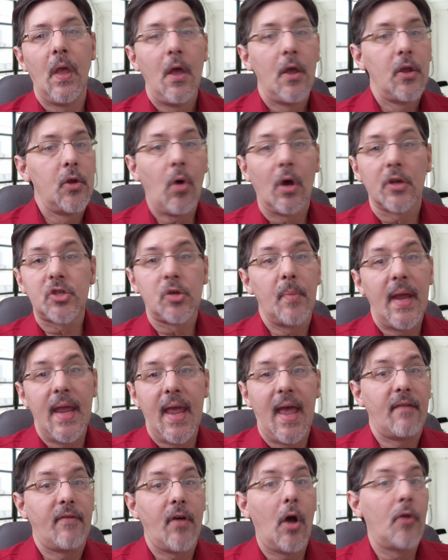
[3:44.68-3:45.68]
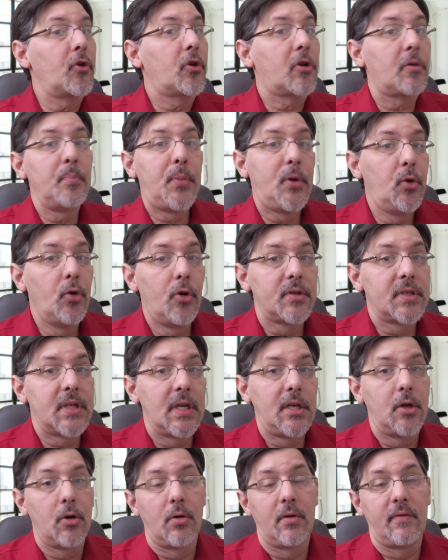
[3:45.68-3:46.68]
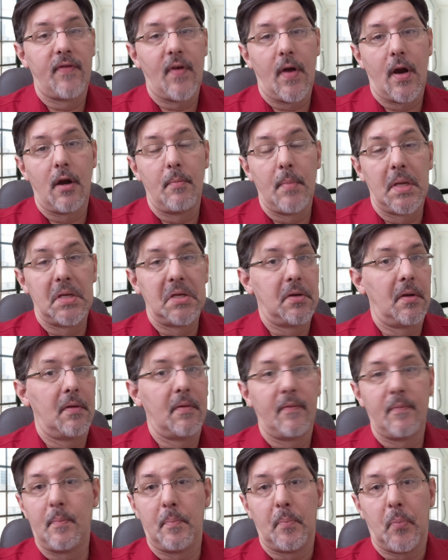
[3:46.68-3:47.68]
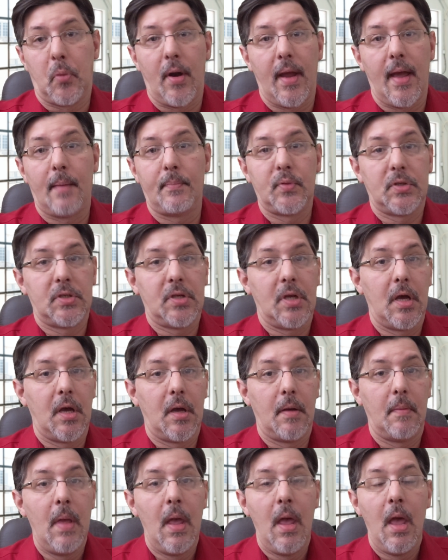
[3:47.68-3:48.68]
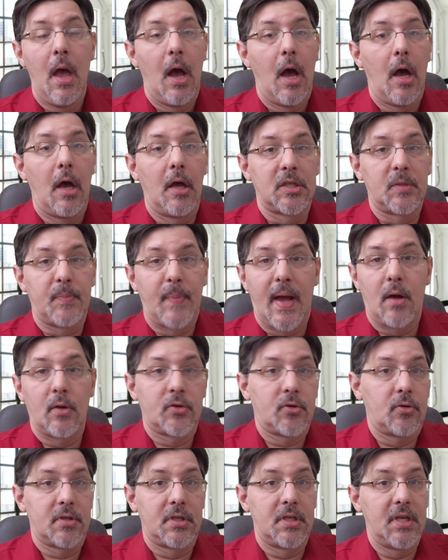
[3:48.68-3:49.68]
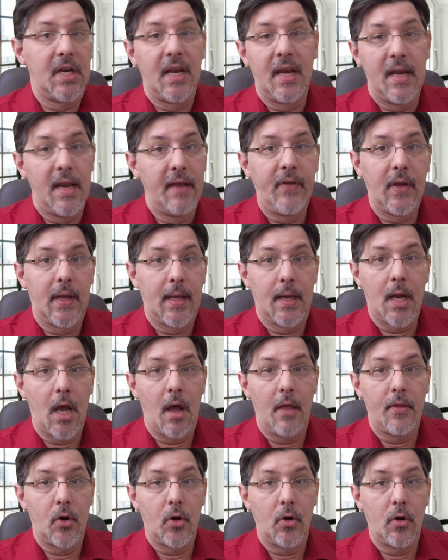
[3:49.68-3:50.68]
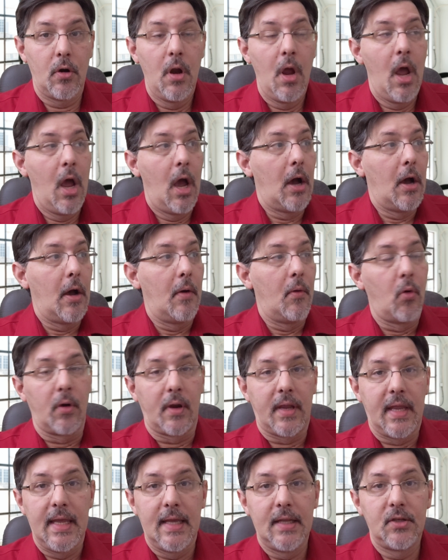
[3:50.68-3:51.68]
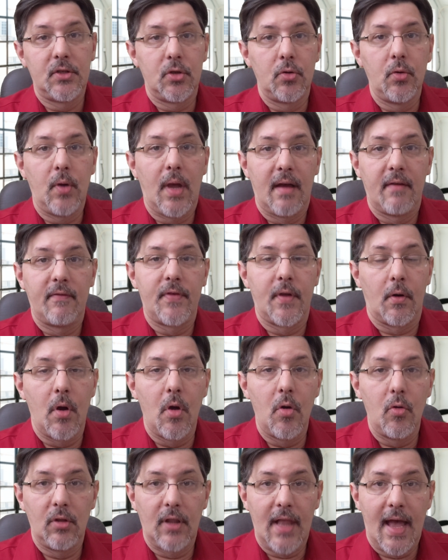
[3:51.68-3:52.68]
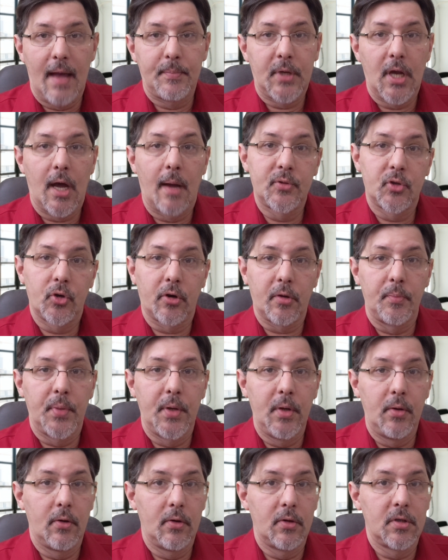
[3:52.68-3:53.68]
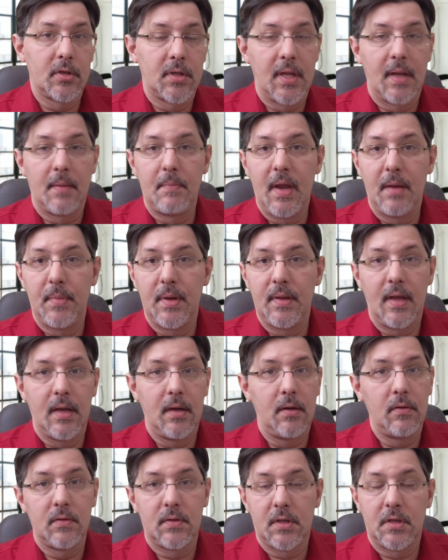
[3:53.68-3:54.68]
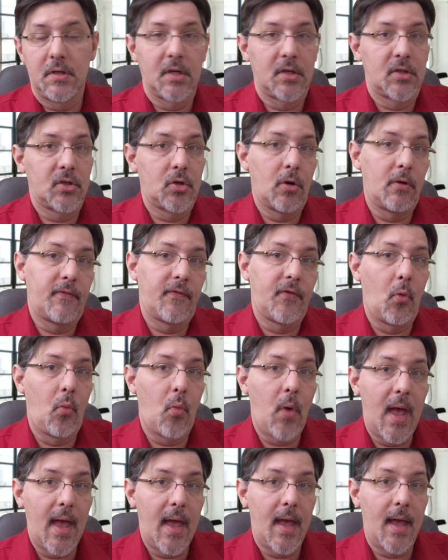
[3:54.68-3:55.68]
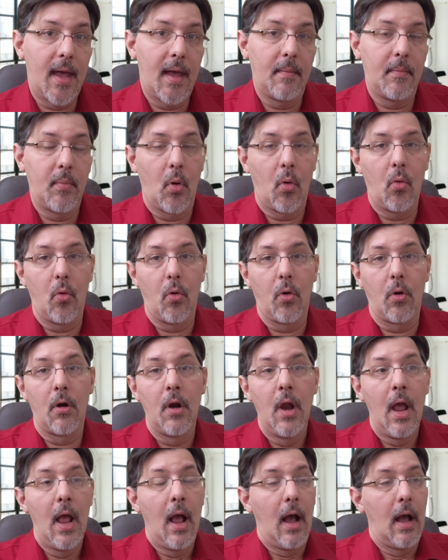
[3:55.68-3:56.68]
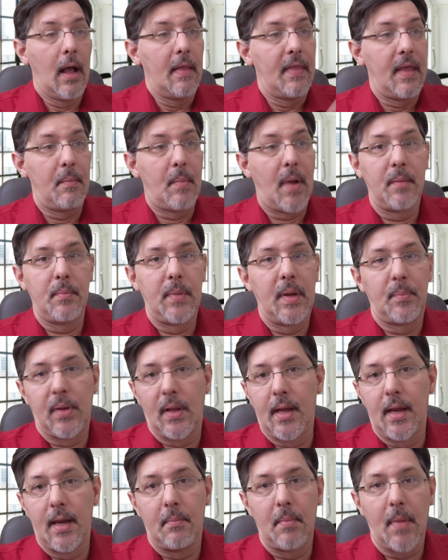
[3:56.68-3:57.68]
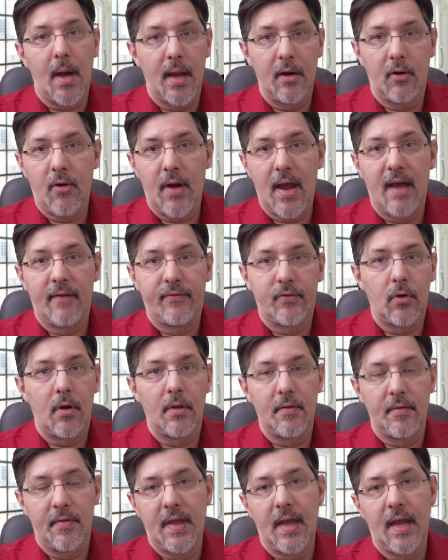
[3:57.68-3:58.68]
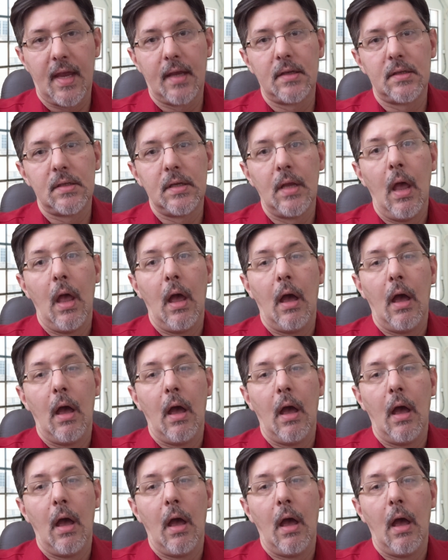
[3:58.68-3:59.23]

You also may have other computers in your environment, perhaps a spouse or significant other, or kids who have their own laptops or computers that maybe they use to just surf the web, or they might be playing Minecraft or other things.